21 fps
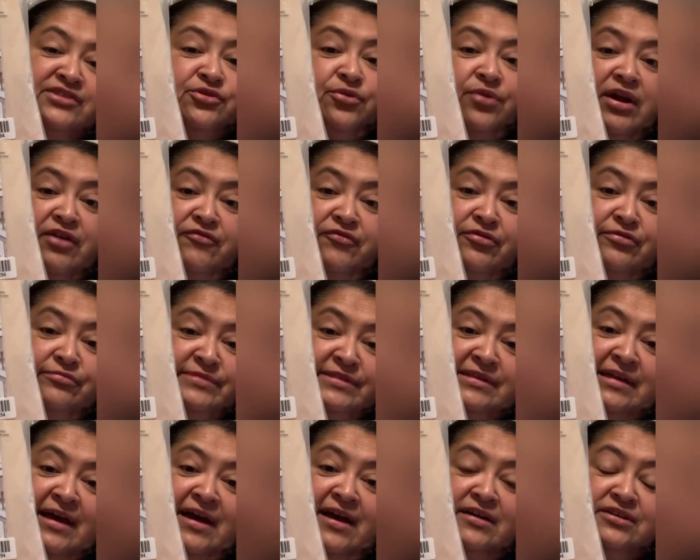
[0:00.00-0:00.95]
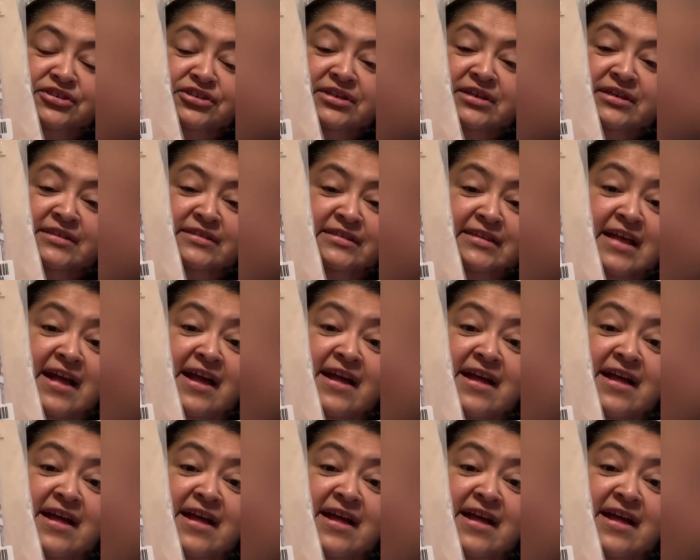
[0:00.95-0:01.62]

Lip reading: craft room / because